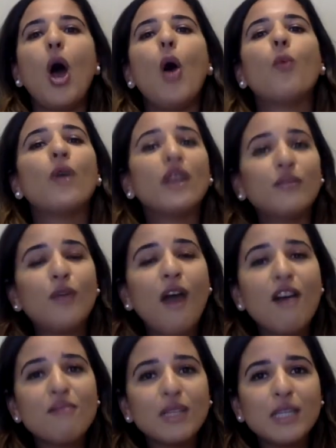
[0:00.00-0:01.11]
What if you
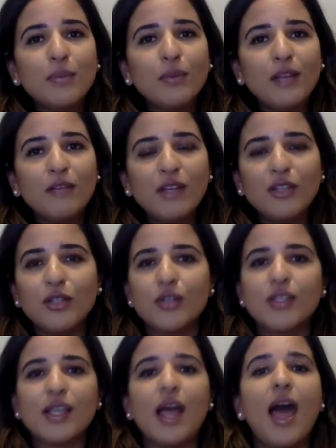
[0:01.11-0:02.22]
have multiple
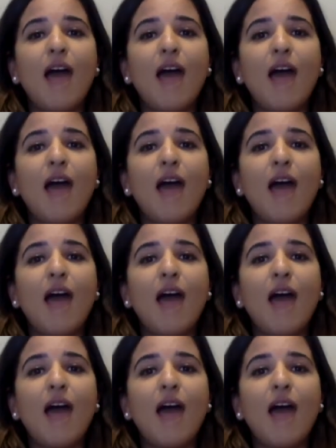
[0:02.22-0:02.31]
inventors?